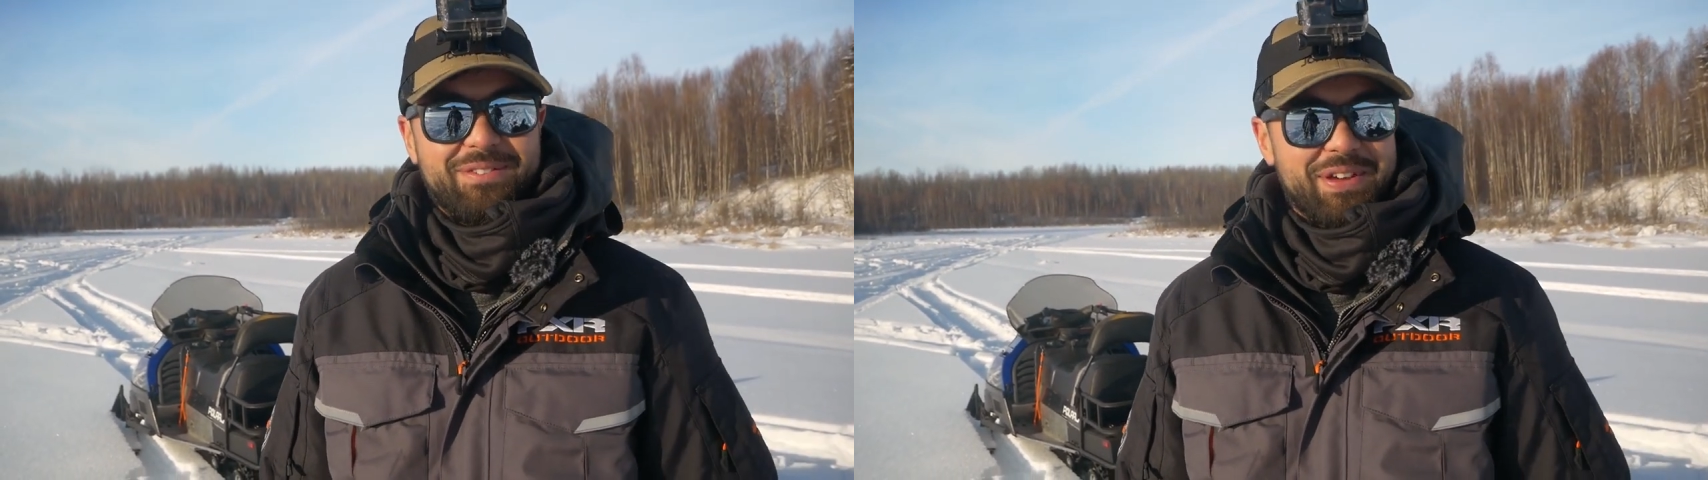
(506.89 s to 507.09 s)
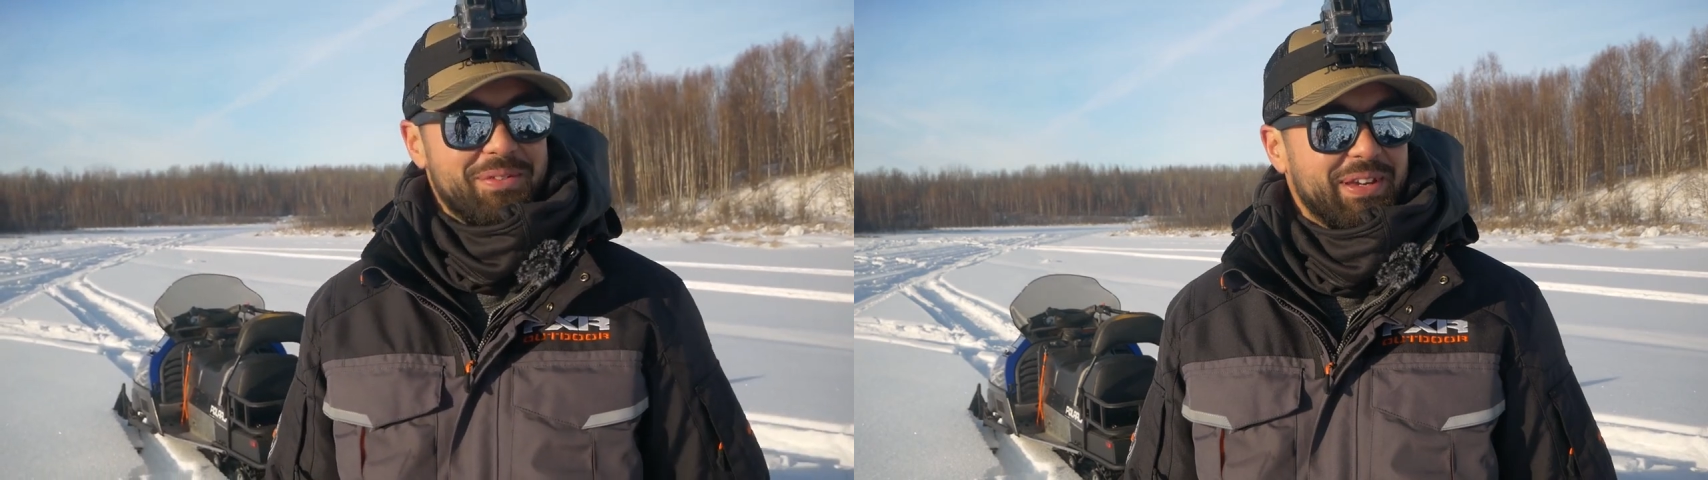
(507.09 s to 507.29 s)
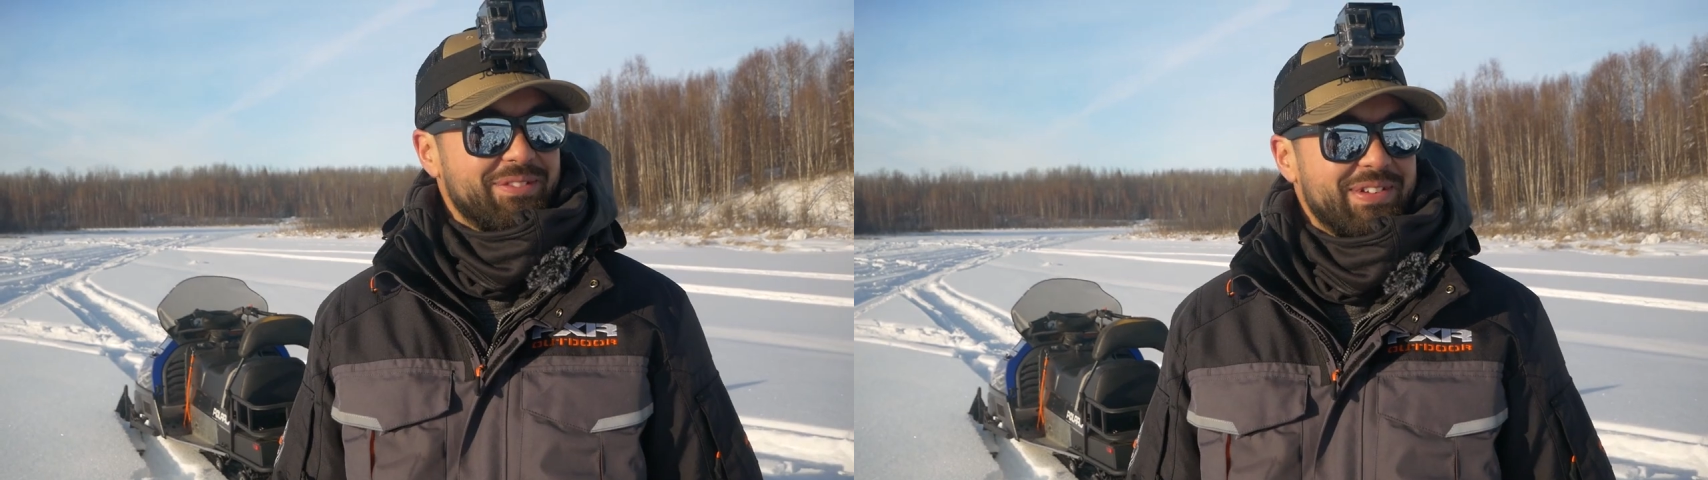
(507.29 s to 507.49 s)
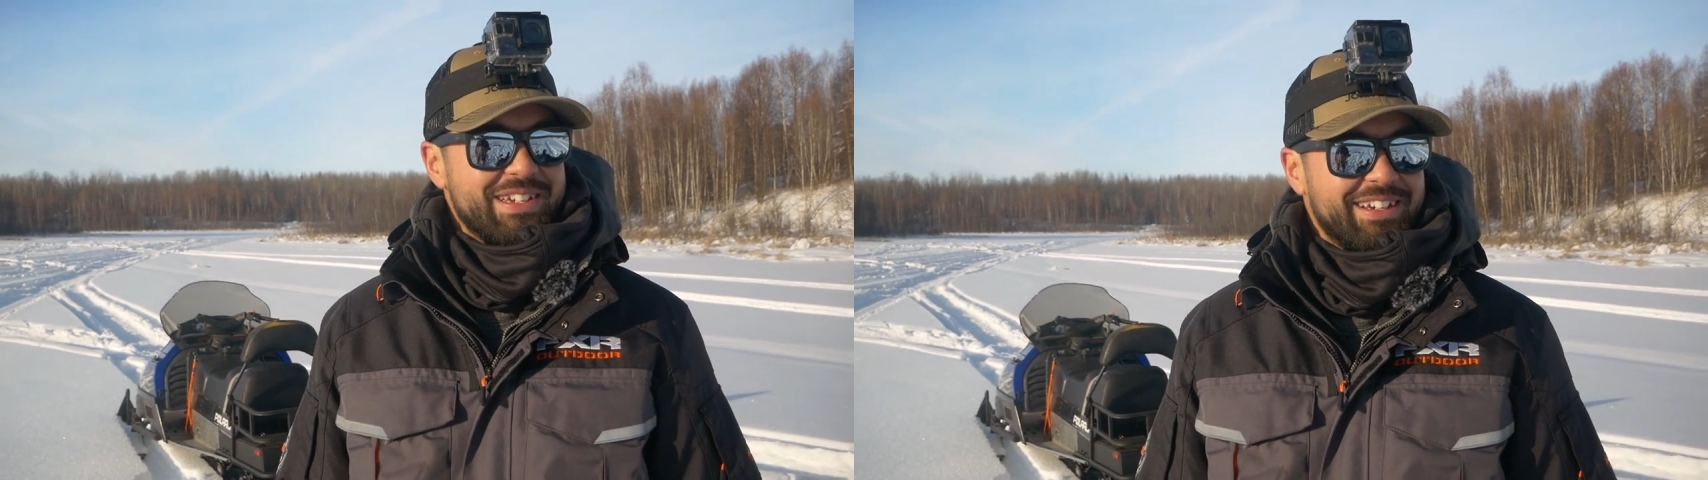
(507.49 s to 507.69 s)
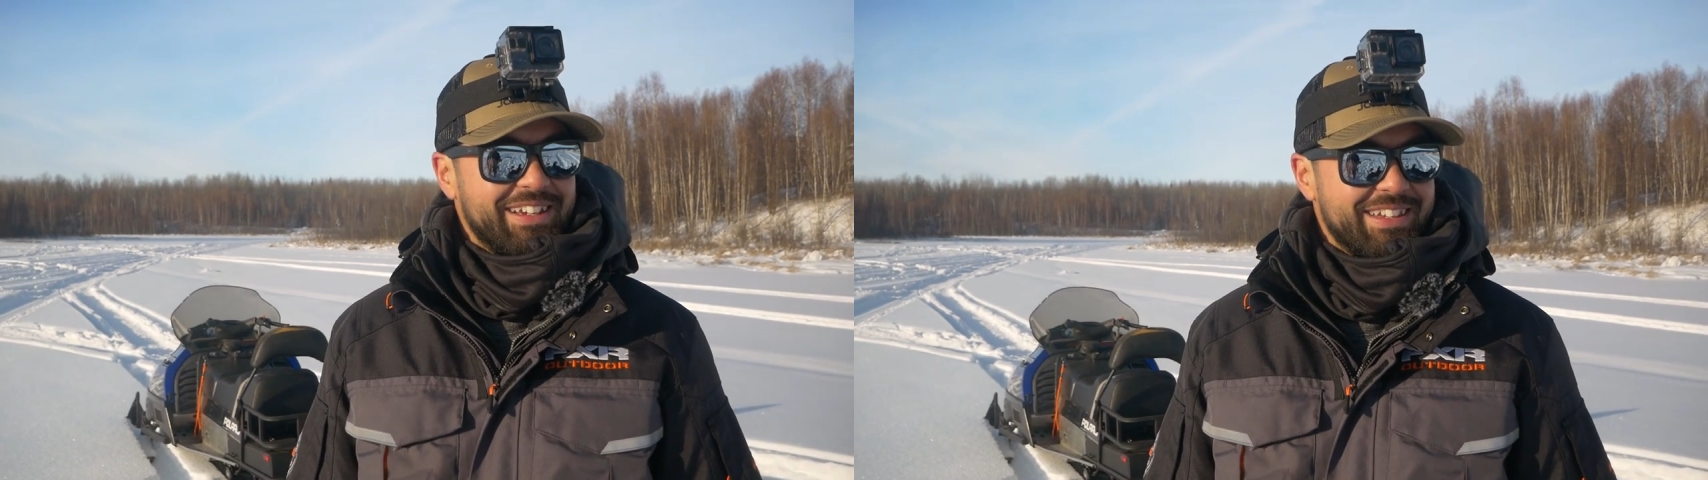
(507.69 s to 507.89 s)
Filming and
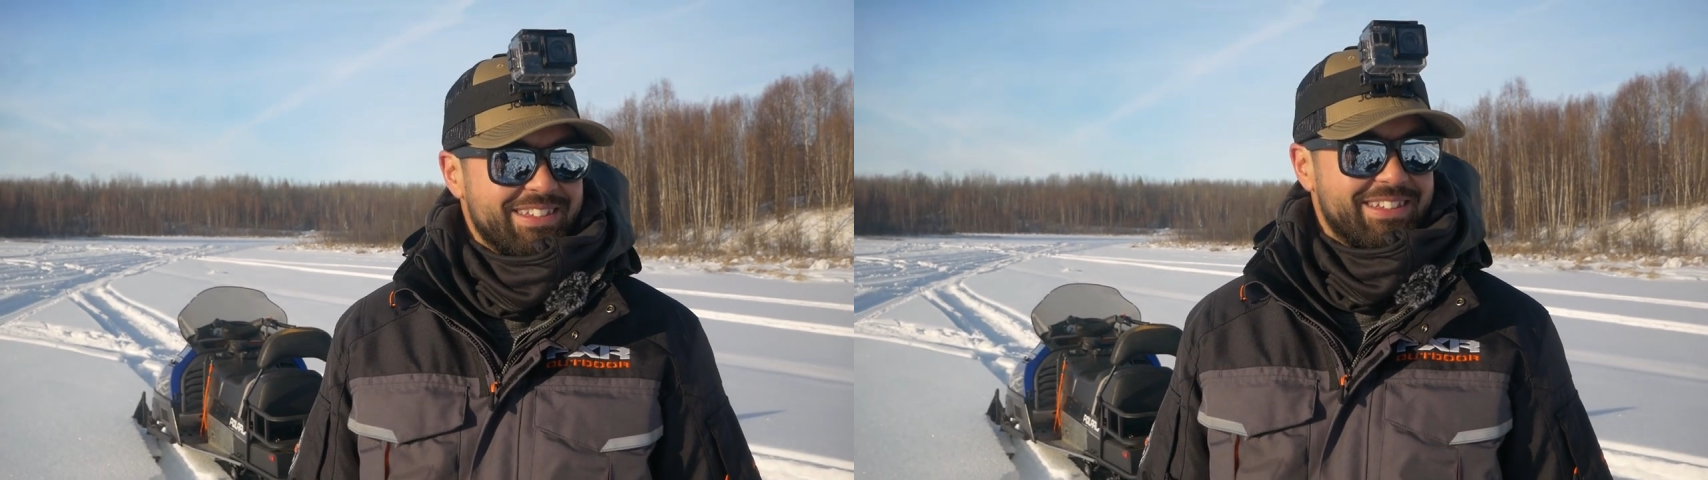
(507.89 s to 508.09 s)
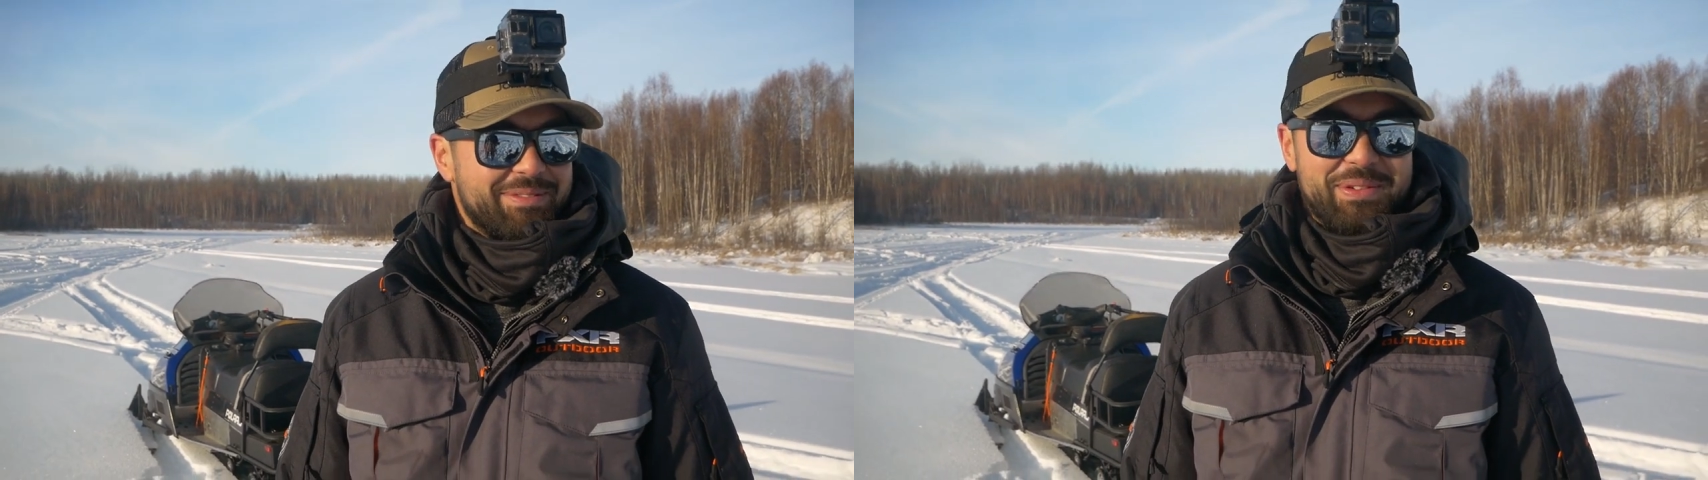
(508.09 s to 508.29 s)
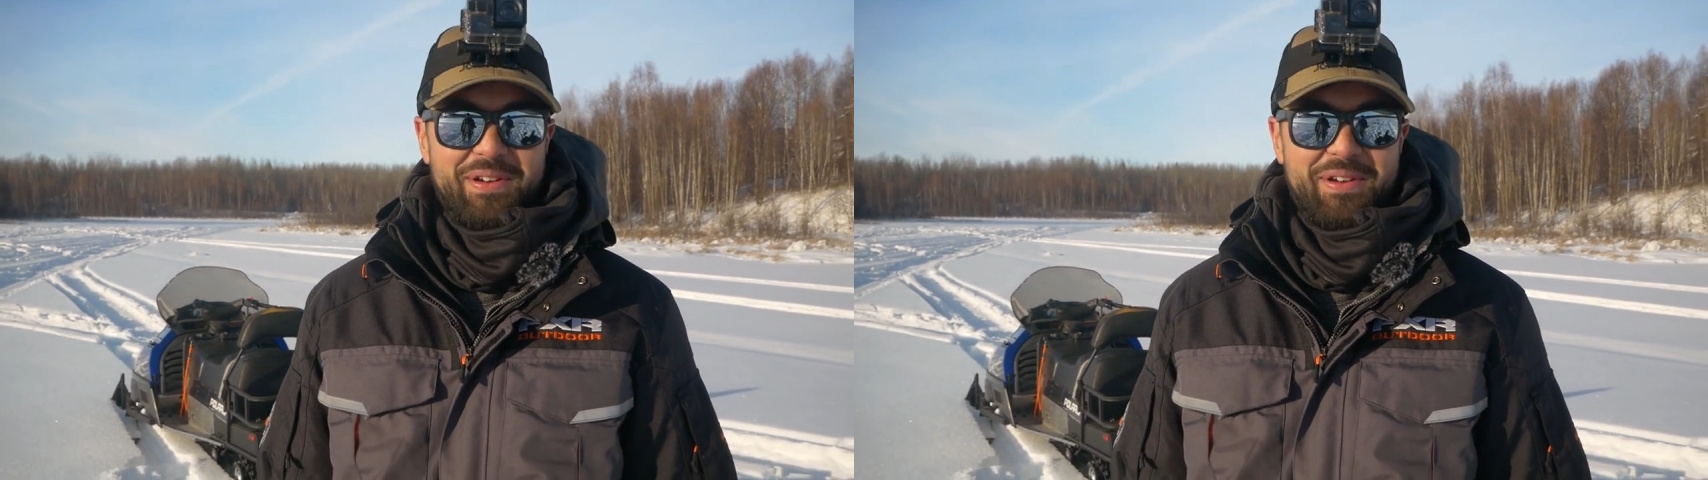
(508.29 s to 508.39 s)
fishing is can be